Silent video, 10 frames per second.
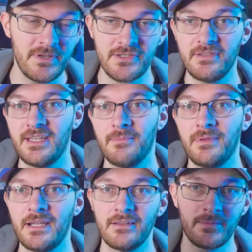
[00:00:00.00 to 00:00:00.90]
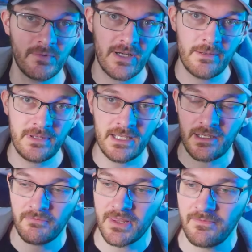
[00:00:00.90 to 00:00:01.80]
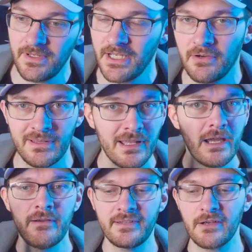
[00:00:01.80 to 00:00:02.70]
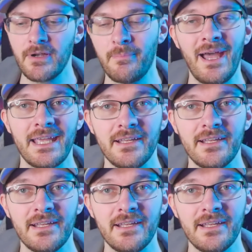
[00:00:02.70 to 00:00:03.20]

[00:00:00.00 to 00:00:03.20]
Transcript: Make sure to tap like and subscribe to get on with the video, and let's get right back